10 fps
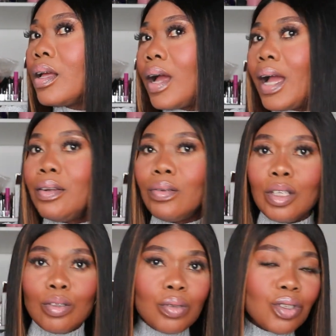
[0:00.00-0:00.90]
I don't
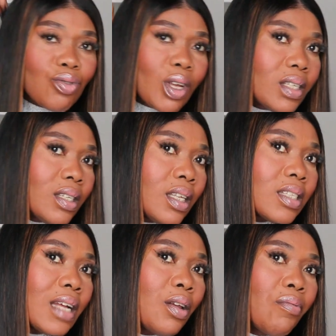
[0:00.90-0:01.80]
need to straighten this.
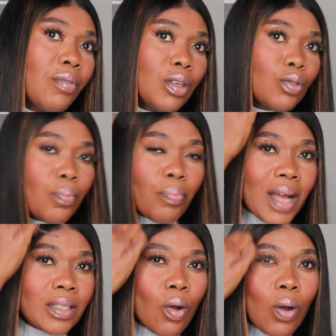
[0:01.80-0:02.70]
I don't even need to
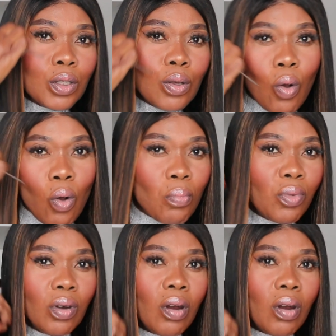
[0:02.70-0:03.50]
pass hot comb.